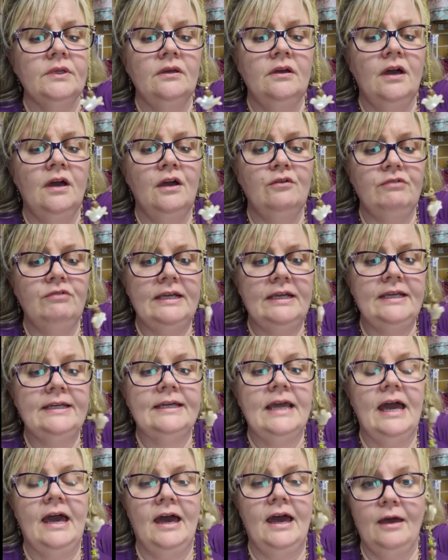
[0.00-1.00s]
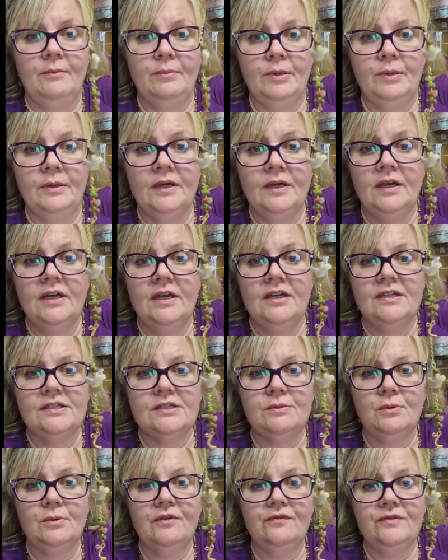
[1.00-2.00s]
recap.
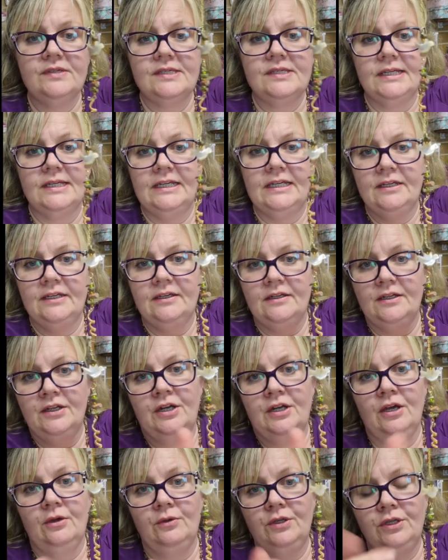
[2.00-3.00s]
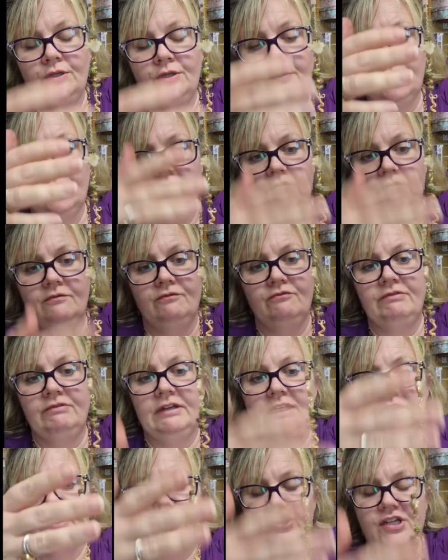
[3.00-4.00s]
So obviously, you know, you can
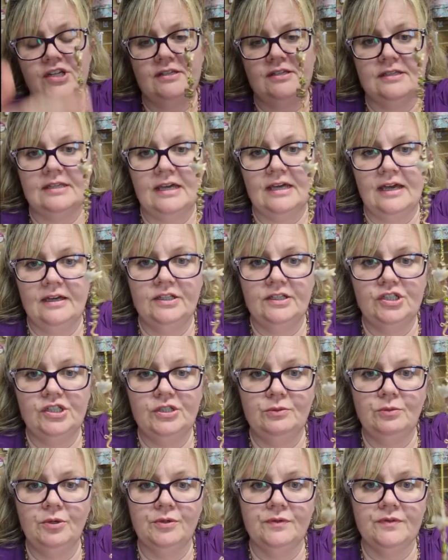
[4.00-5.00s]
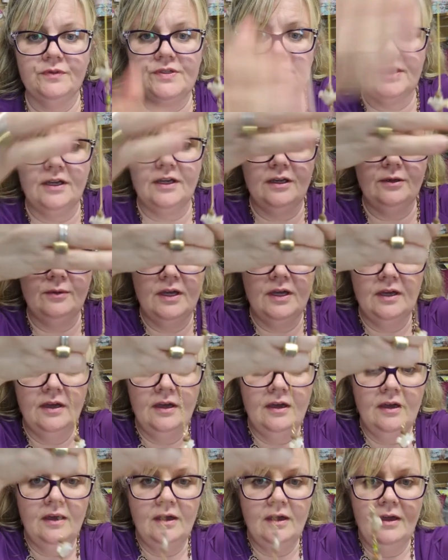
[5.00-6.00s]
readjust that as you want to,
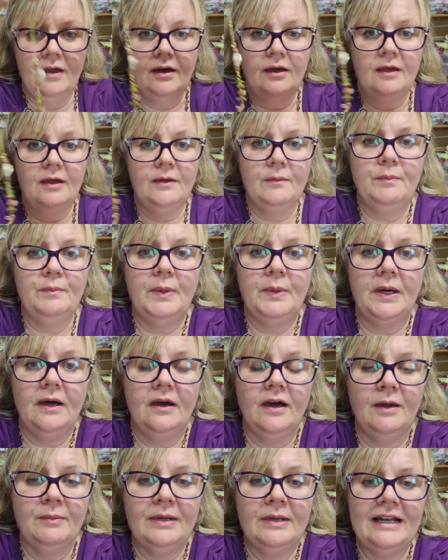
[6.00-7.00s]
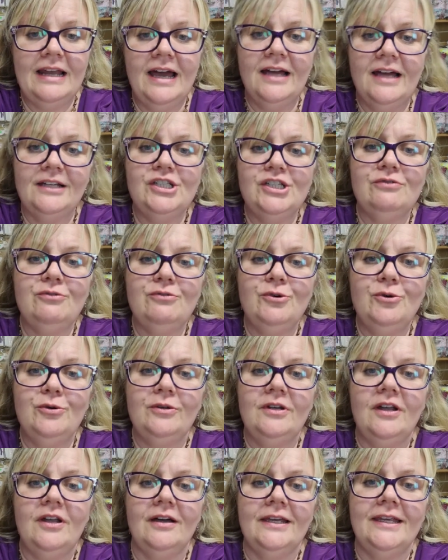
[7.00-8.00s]
but I'm glad you're all
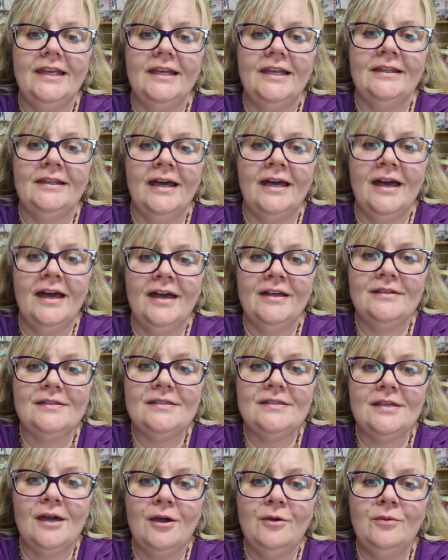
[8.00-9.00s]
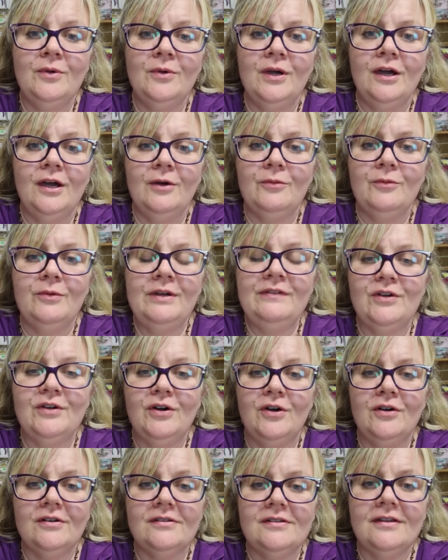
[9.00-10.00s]
liking that. So we've
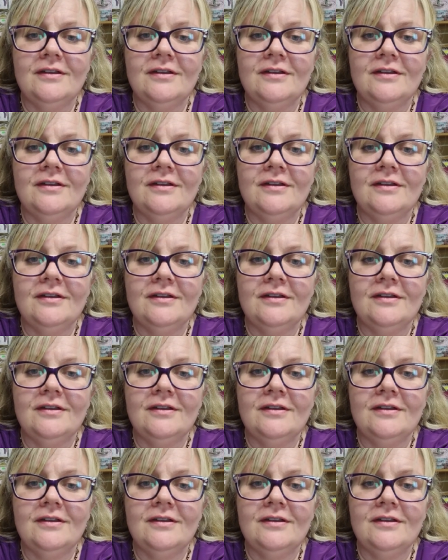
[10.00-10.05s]
got